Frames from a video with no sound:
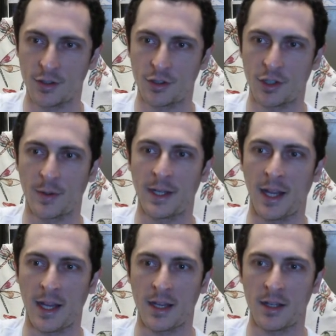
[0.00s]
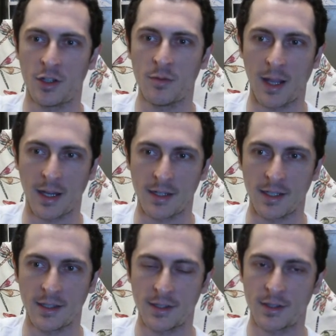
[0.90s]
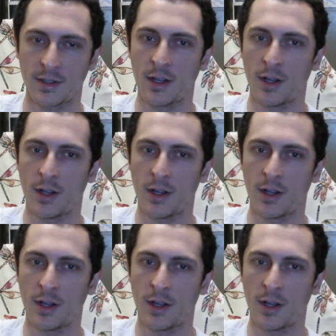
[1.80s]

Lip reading: showing a humanities